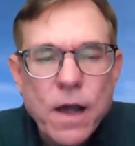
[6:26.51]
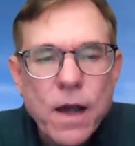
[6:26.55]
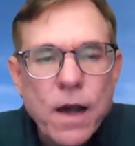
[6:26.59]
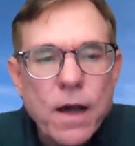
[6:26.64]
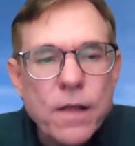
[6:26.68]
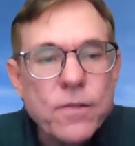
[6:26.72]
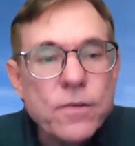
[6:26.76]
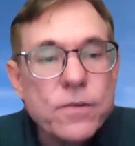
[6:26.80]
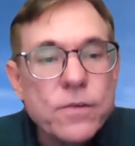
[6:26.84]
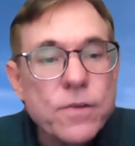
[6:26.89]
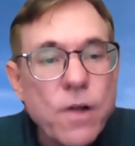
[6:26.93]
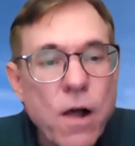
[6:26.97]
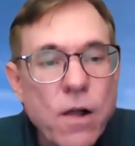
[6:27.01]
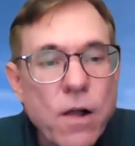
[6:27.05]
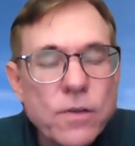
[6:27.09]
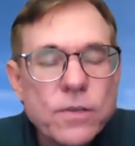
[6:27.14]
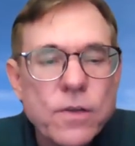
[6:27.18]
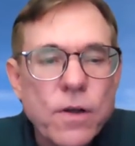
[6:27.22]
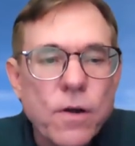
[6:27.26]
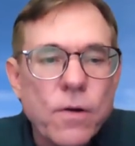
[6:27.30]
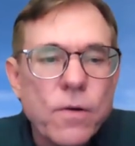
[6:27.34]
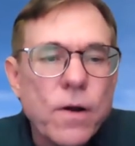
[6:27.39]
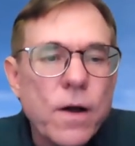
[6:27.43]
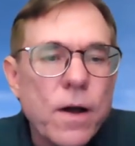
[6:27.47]
There's
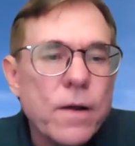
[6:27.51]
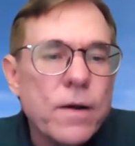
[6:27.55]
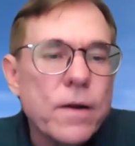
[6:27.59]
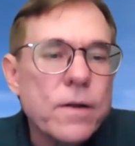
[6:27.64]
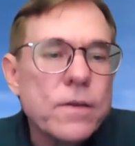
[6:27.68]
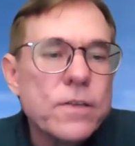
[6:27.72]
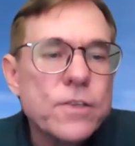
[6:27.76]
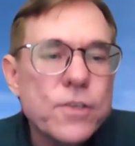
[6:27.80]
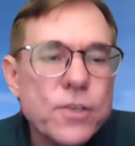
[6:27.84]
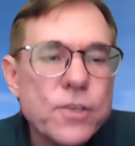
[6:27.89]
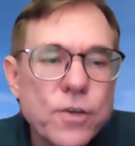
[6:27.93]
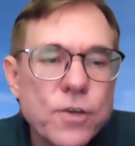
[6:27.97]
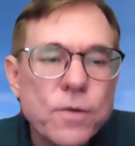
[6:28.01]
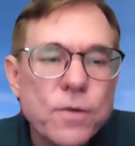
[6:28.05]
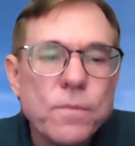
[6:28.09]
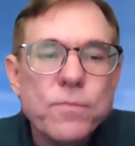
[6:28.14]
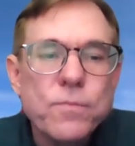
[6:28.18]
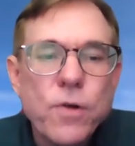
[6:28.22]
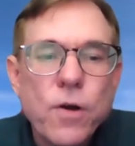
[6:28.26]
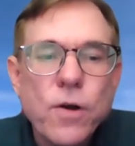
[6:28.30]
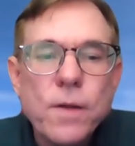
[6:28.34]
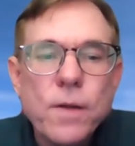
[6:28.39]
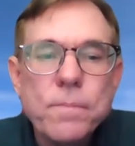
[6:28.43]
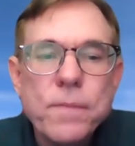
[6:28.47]
also an assumed
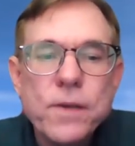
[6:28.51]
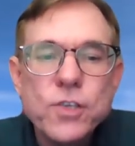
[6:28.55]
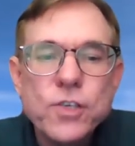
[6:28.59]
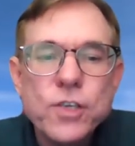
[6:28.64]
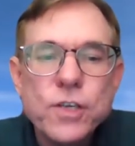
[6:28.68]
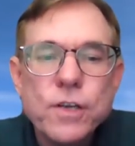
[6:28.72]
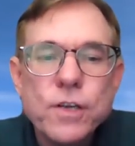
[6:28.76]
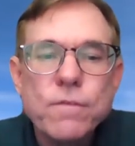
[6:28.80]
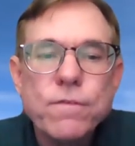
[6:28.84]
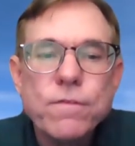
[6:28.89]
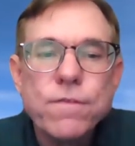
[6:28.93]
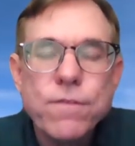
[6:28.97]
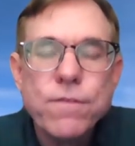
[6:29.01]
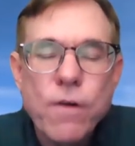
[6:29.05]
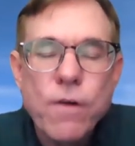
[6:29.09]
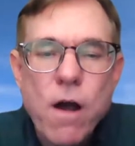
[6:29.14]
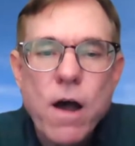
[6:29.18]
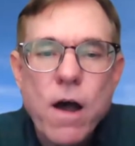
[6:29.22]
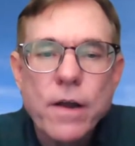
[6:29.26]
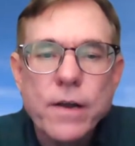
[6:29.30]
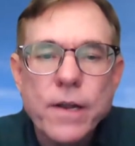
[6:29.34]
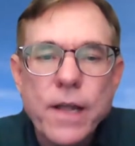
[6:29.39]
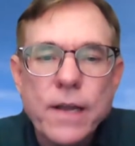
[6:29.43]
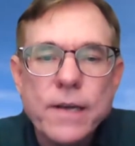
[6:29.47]
prohibition of
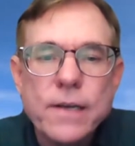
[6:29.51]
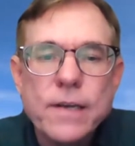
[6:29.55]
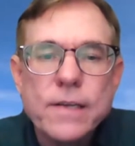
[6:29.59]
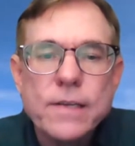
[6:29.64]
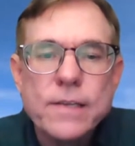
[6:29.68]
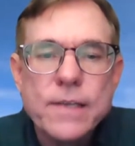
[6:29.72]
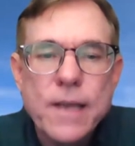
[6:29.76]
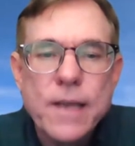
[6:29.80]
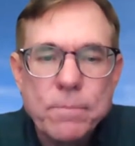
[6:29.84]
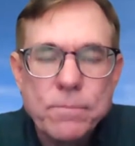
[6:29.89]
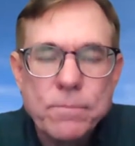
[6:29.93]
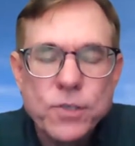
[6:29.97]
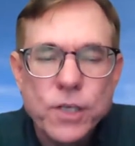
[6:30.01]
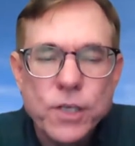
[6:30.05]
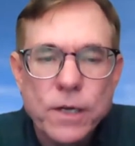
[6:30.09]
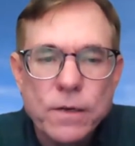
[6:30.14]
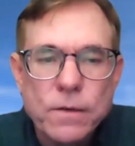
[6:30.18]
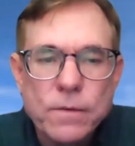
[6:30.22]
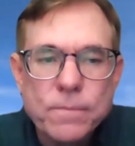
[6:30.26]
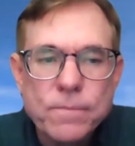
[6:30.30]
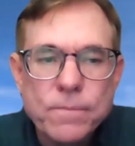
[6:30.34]
fraud and deception.